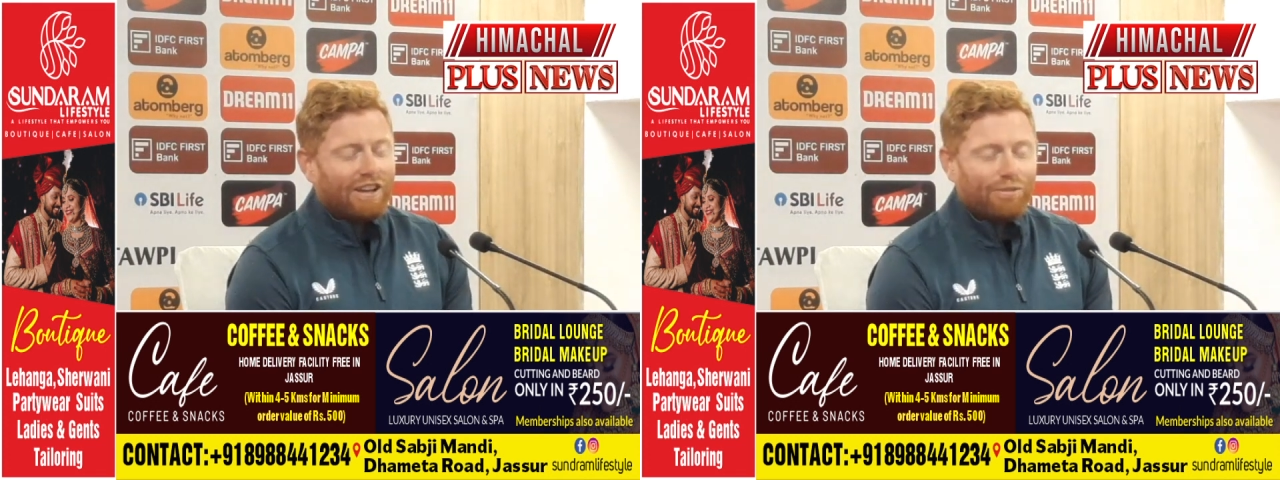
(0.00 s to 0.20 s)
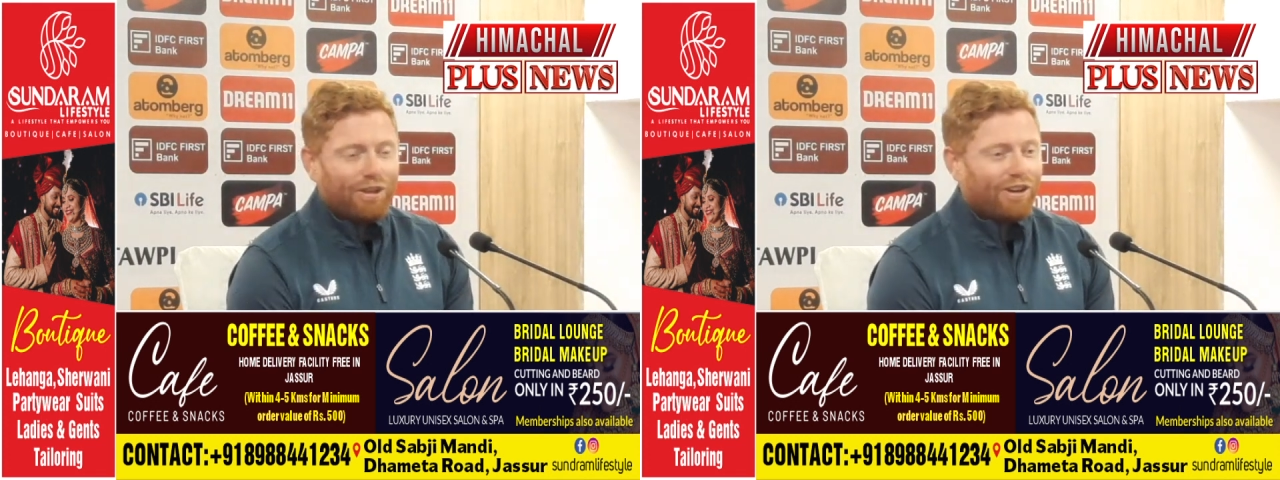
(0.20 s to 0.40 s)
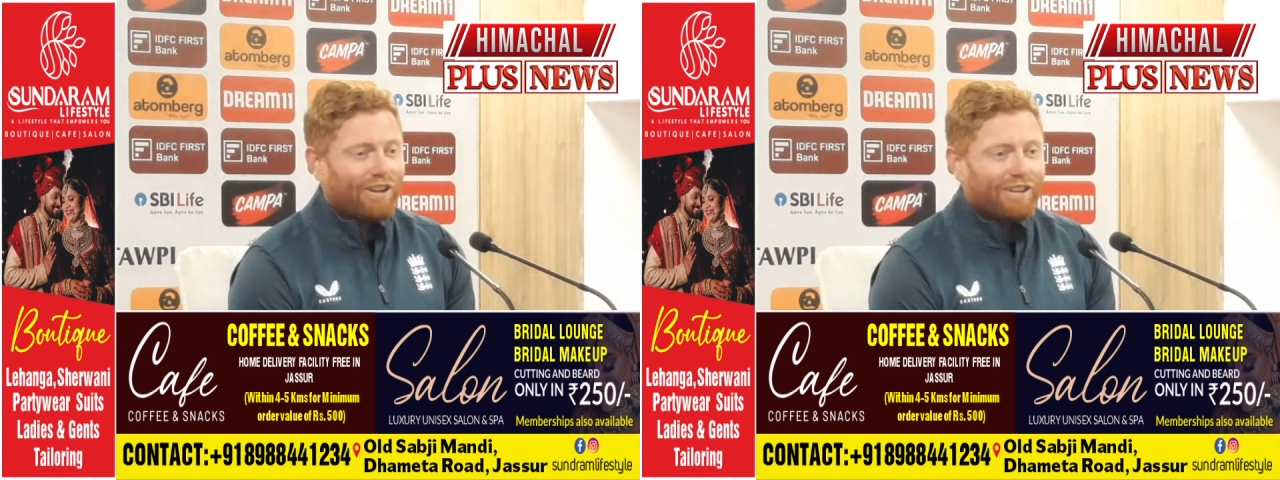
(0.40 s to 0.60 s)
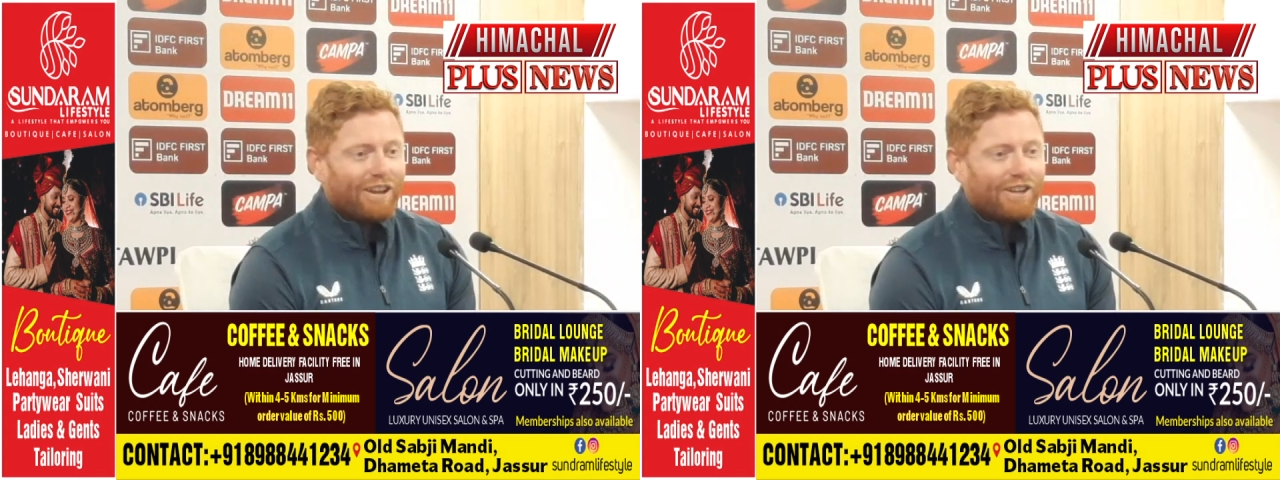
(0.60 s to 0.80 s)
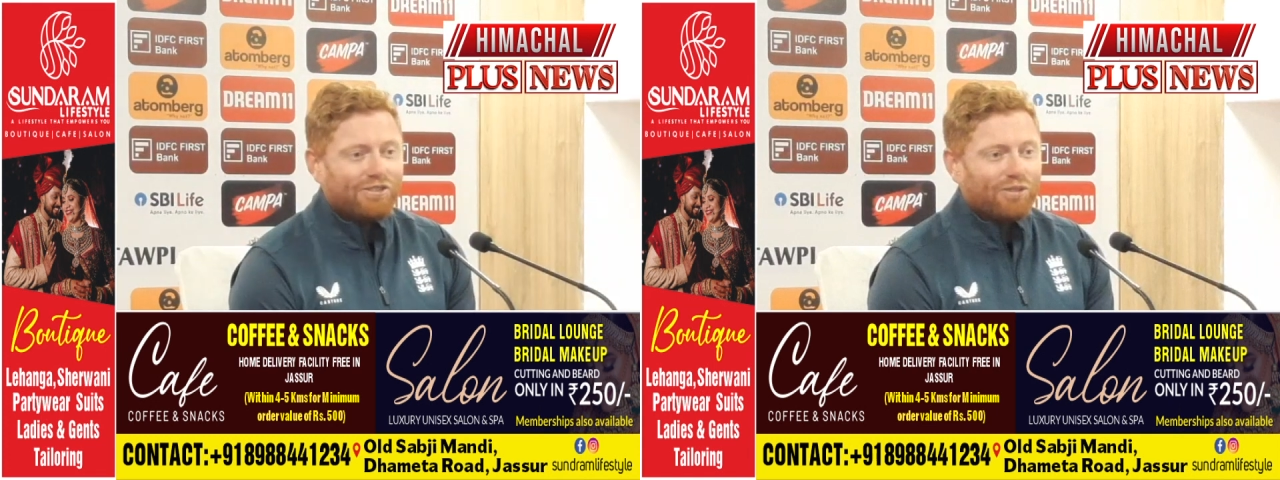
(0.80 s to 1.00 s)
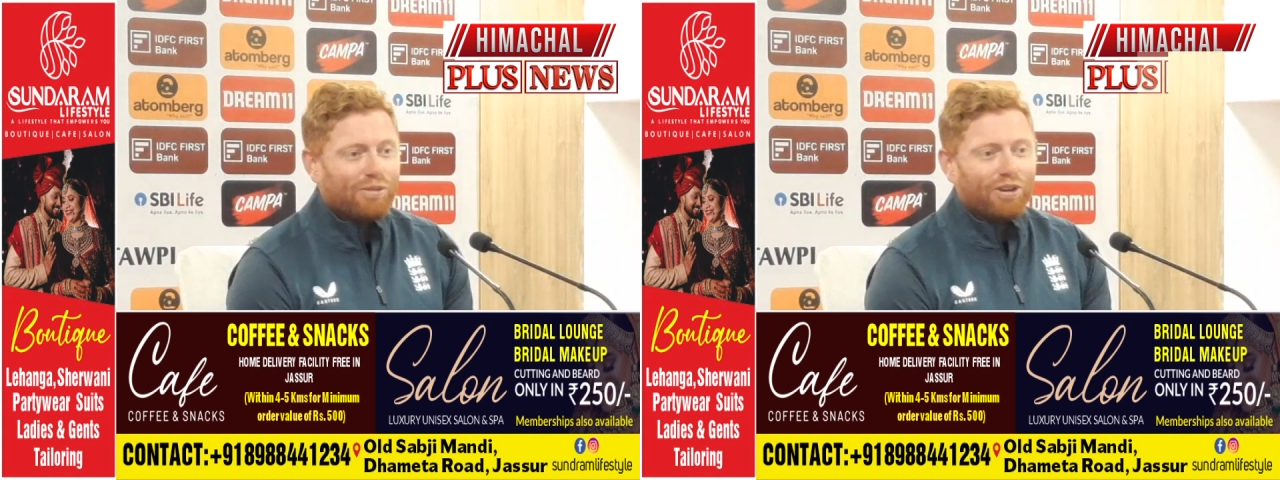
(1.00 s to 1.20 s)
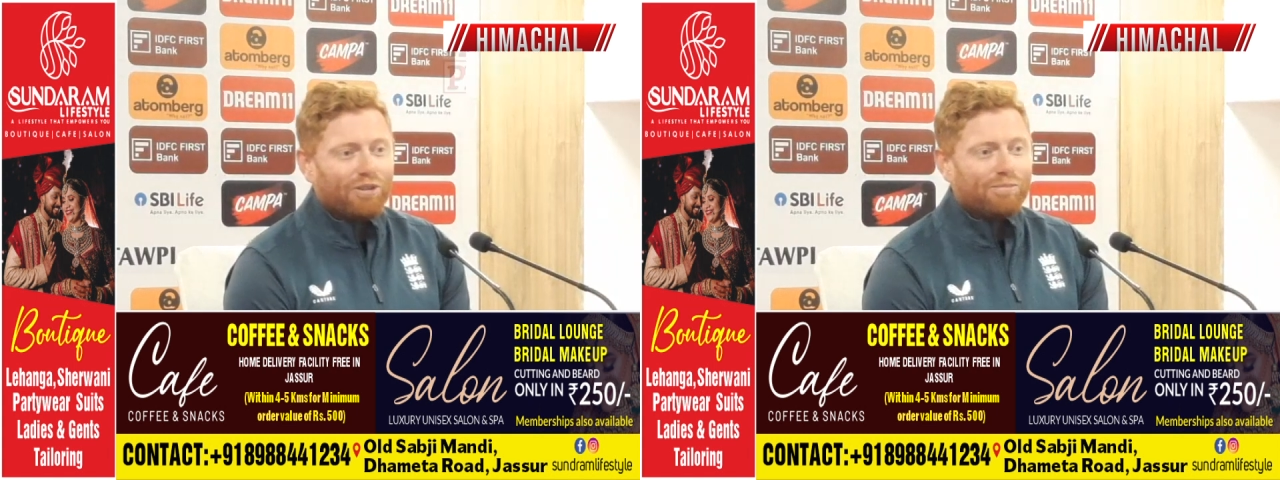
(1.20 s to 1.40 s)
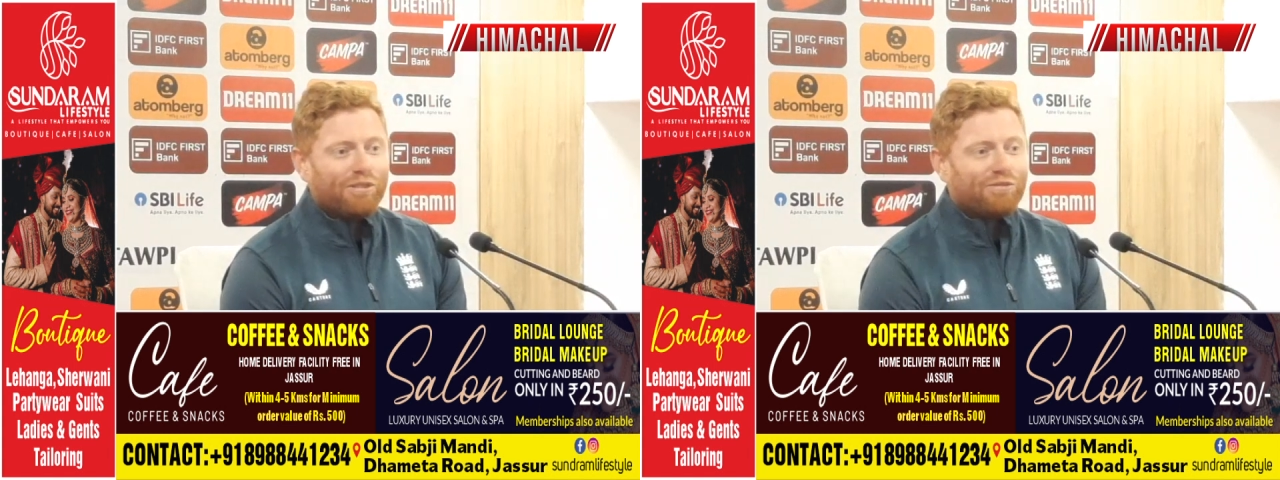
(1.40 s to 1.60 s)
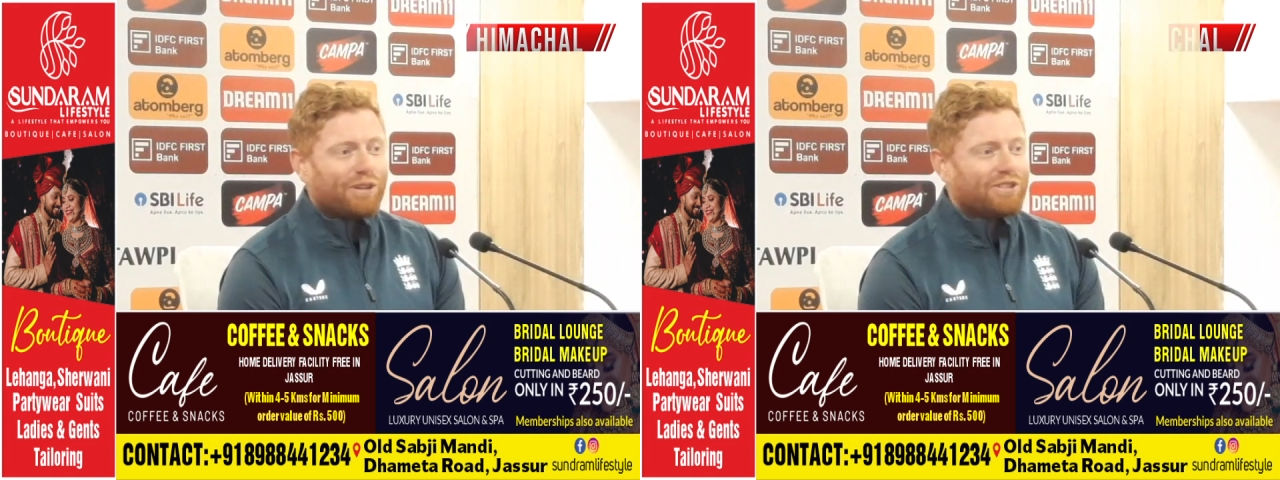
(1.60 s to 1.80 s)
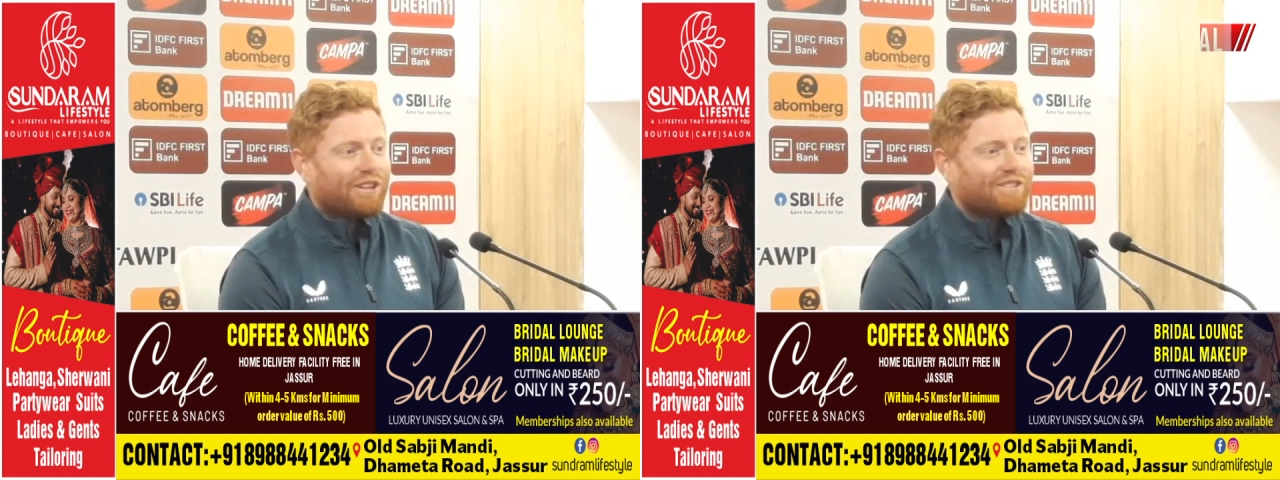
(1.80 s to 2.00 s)
I'll be going out there, chewing my gum, puffing
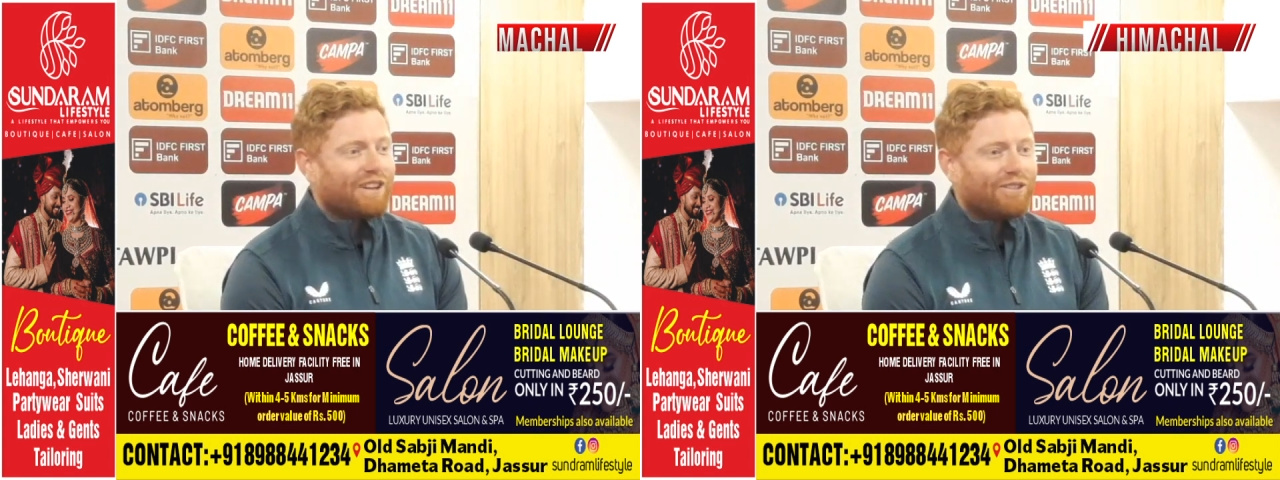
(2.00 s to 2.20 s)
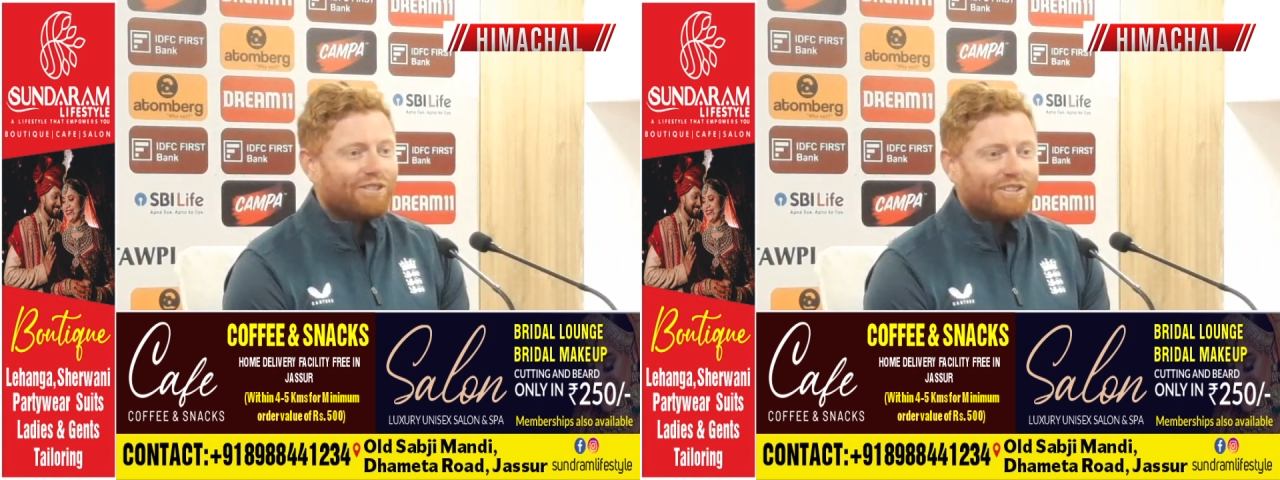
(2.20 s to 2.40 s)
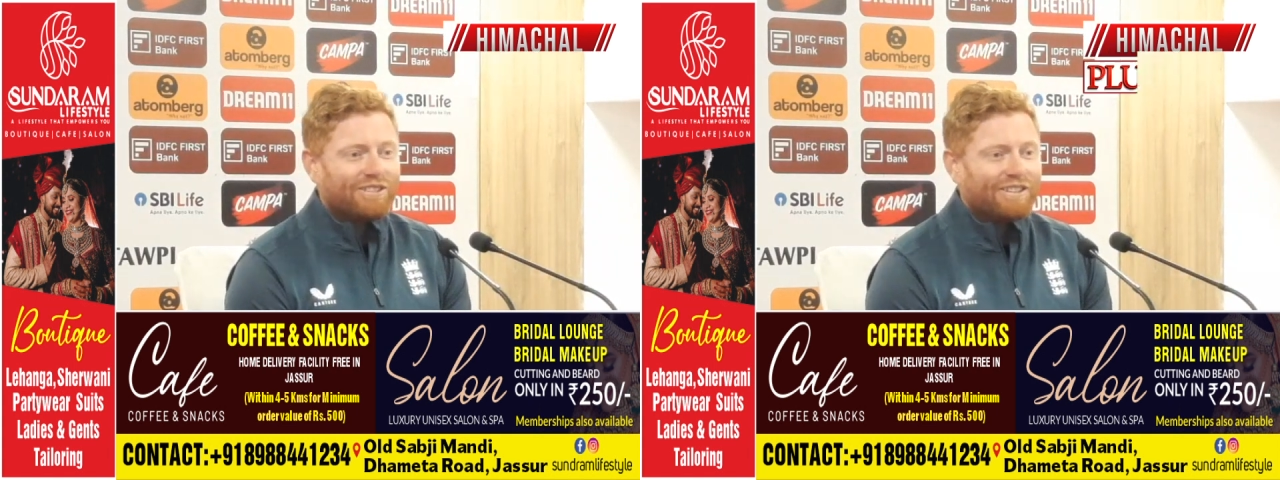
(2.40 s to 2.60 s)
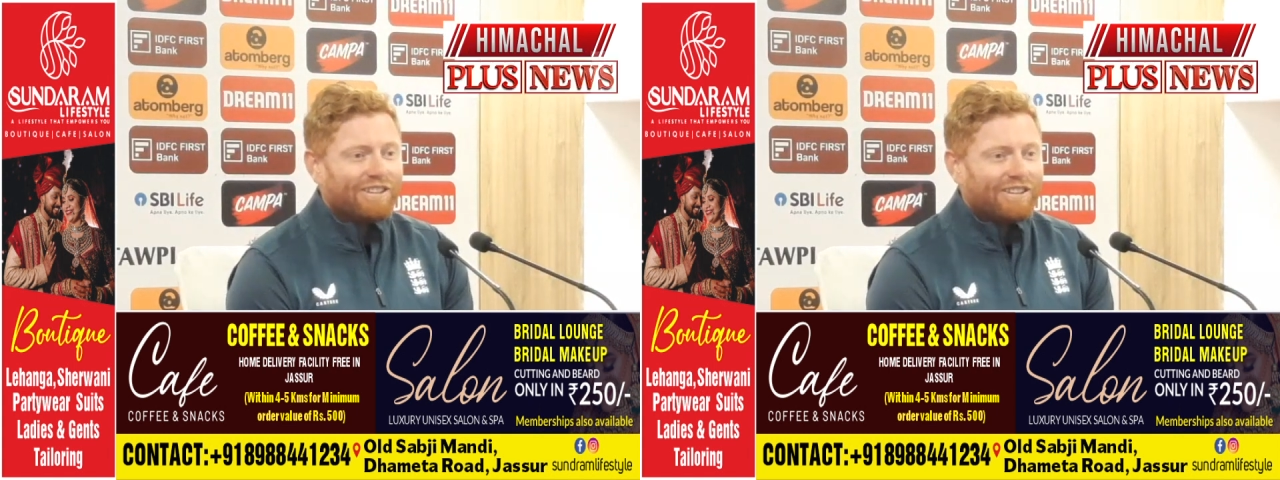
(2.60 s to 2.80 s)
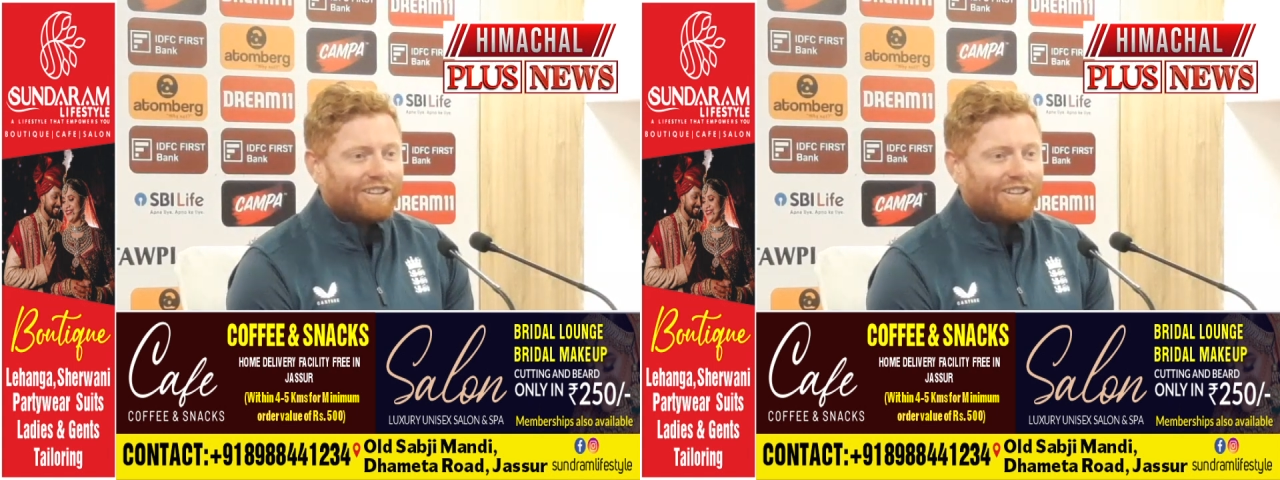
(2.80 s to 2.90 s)
my chest out, and